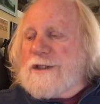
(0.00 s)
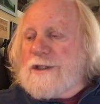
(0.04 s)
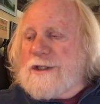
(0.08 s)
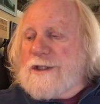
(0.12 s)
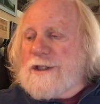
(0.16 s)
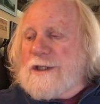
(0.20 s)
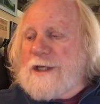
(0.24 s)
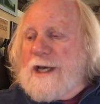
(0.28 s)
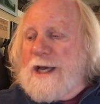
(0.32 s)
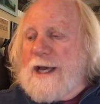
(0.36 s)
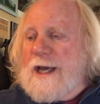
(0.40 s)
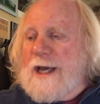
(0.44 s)
to
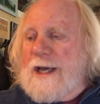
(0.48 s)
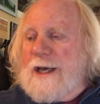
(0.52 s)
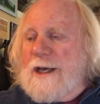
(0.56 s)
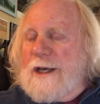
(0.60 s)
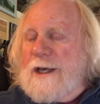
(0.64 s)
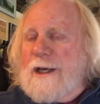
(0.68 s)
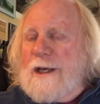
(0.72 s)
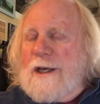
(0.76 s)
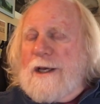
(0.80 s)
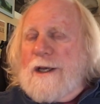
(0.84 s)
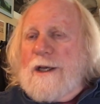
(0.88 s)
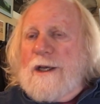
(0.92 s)
say,
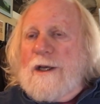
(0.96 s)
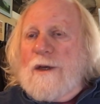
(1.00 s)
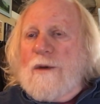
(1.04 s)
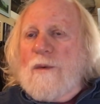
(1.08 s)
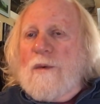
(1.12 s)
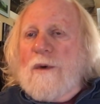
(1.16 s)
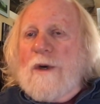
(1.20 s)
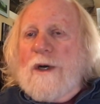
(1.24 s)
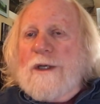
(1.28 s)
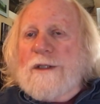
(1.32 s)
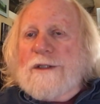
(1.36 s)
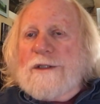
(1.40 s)
it
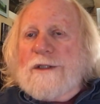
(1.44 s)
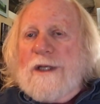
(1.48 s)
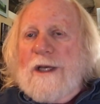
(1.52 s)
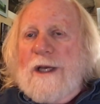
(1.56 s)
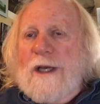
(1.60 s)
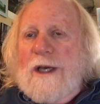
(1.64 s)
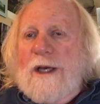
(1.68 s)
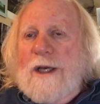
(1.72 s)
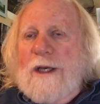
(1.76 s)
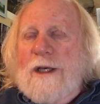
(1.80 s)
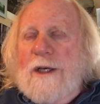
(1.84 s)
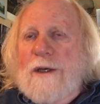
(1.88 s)
was
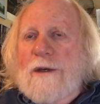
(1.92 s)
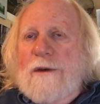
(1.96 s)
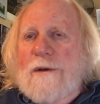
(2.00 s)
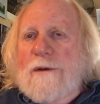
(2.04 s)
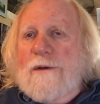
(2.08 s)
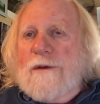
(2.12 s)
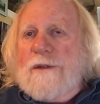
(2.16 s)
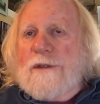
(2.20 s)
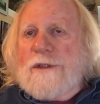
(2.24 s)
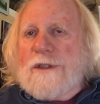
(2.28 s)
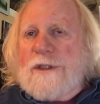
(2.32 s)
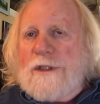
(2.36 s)
a
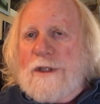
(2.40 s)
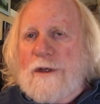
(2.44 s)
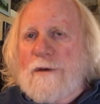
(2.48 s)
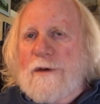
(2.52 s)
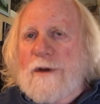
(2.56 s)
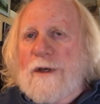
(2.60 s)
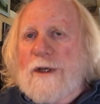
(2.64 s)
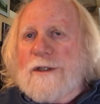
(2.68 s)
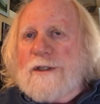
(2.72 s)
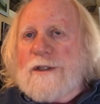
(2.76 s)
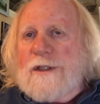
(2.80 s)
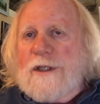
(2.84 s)

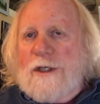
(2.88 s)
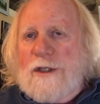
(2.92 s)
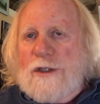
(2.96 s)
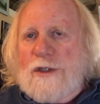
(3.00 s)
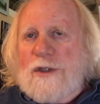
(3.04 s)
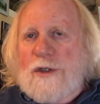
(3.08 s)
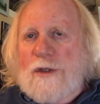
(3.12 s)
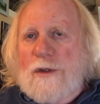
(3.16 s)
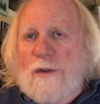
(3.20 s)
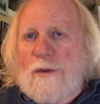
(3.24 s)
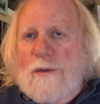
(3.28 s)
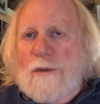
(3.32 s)
serious
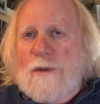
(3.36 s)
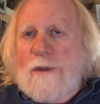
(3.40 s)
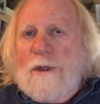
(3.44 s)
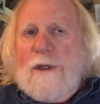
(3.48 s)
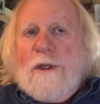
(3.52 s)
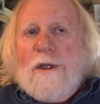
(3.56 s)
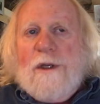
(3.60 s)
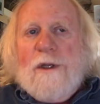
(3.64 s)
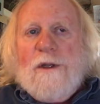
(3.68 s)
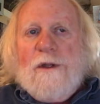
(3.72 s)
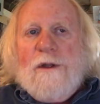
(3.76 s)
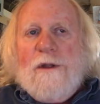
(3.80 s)
issue
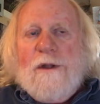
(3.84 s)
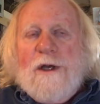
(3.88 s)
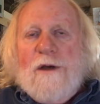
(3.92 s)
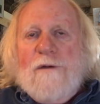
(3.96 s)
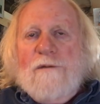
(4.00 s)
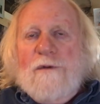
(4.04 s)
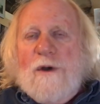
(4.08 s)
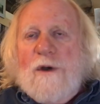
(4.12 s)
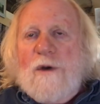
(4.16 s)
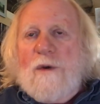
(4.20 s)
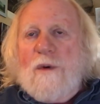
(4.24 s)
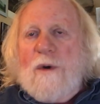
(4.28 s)
that
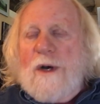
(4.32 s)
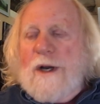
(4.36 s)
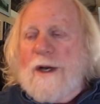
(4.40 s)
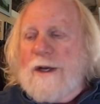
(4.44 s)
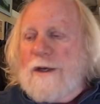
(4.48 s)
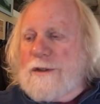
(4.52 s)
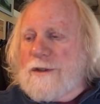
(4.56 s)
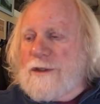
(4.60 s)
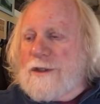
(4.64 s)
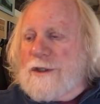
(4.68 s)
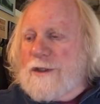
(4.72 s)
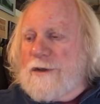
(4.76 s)

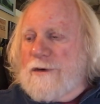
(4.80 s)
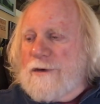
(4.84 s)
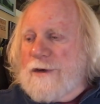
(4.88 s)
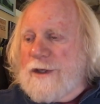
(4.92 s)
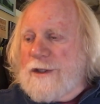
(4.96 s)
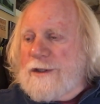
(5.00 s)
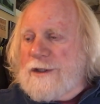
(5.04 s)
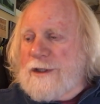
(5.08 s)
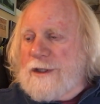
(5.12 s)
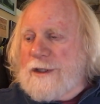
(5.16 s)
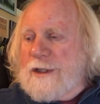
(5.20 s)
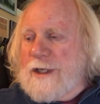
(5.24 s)
required
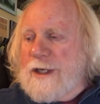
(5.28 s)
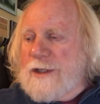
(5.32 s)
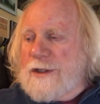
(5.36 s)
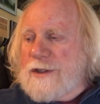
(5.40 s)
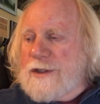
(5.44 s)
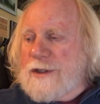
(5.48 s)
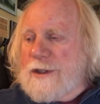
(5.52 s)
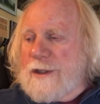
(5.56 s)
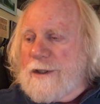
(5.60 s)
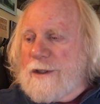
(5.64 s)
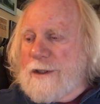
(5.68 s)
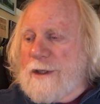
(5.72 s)
serious
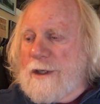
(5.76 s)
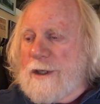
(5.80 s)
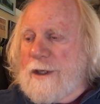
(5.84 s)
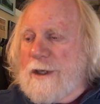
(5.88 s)
attention.